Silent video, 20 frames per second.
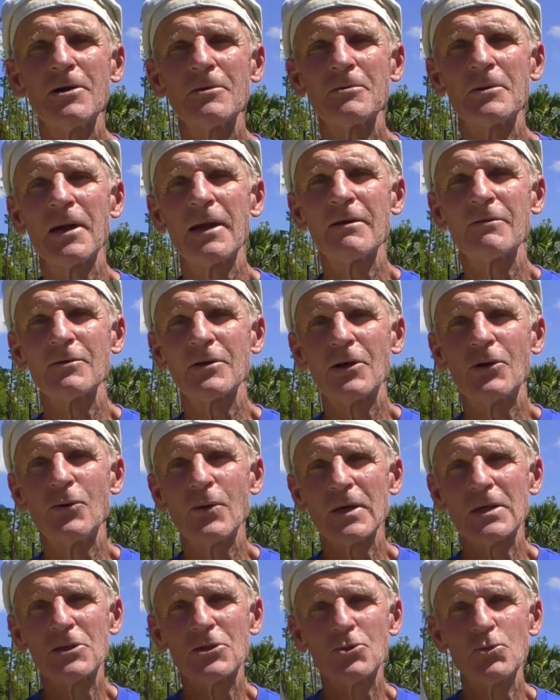I'm going to have a
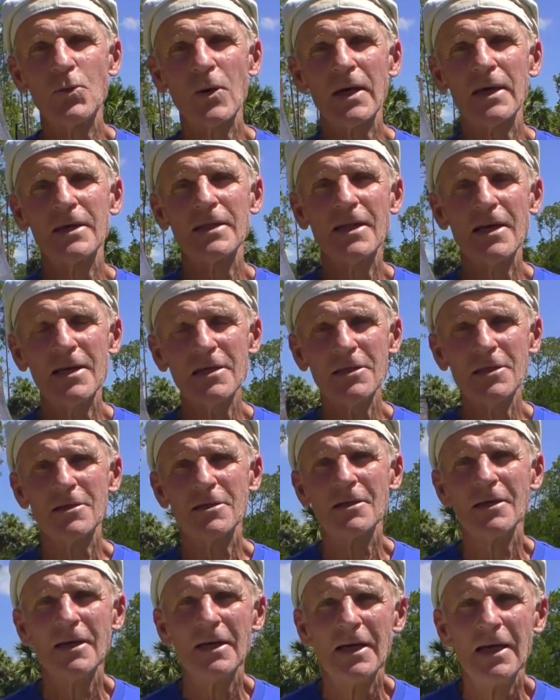quick swig of
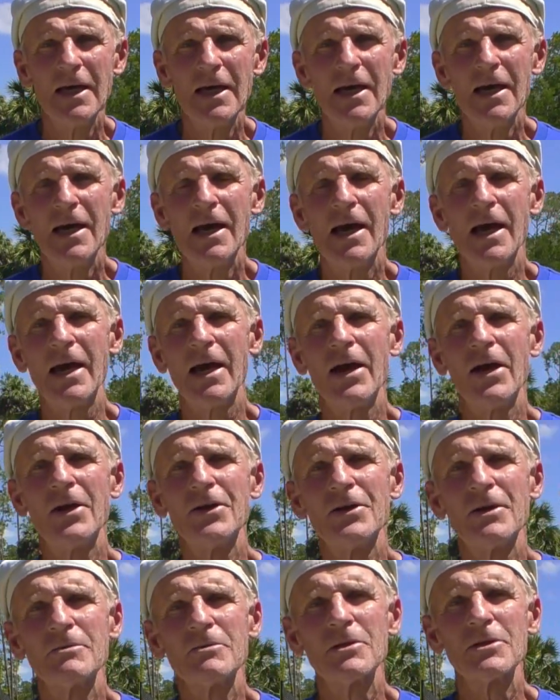this,
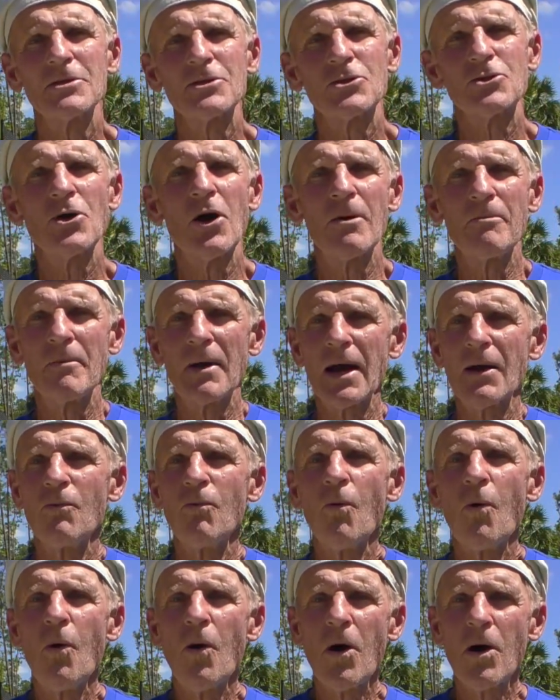and I'm going to start my
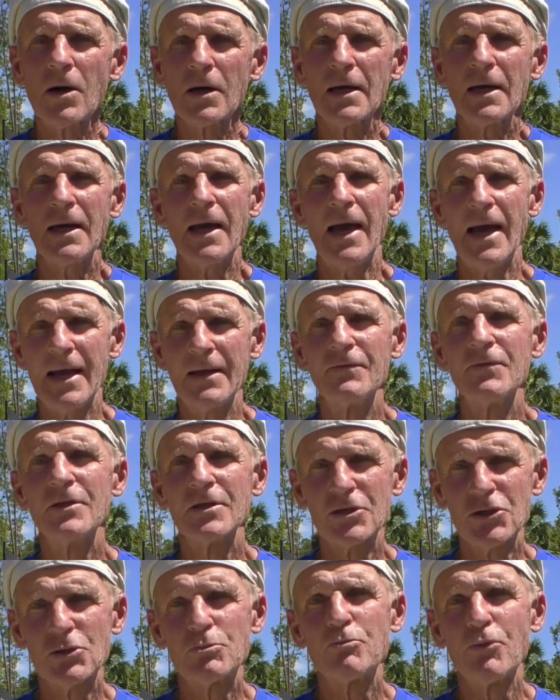walk and
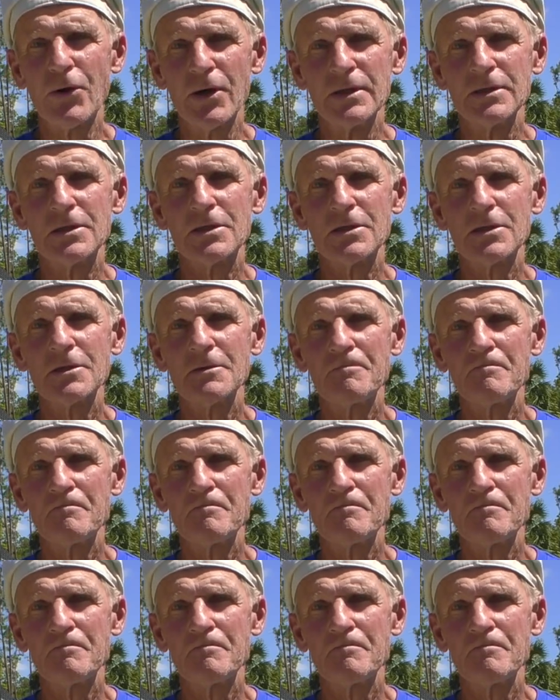the sprints.